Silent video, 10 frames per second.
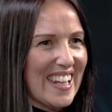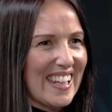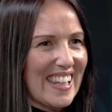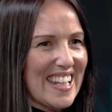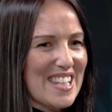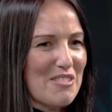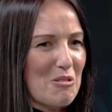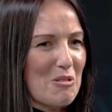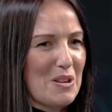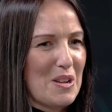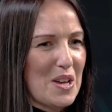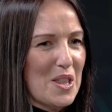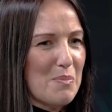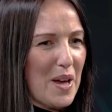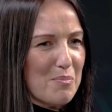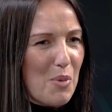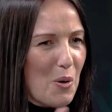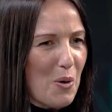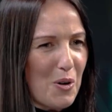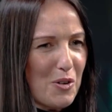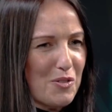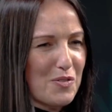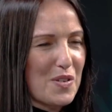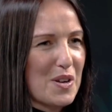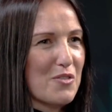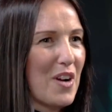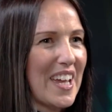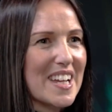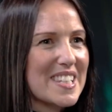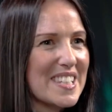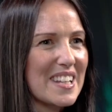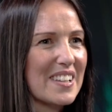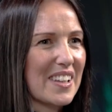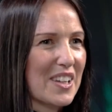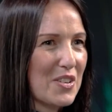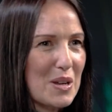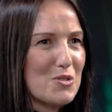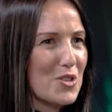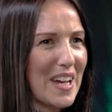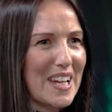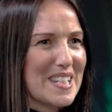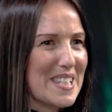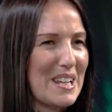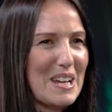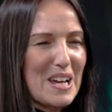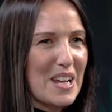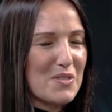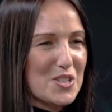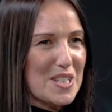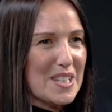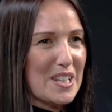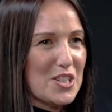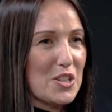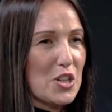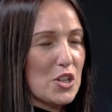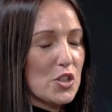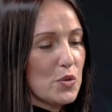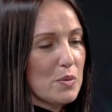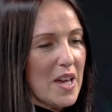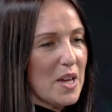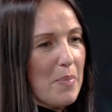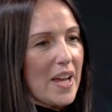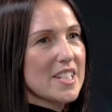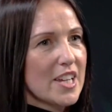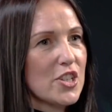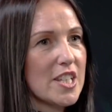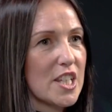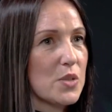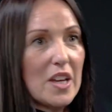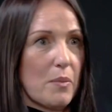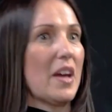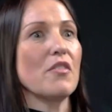then later on the big pot of rice, like creamed rice, and it was just like she would make big dishes because we had a big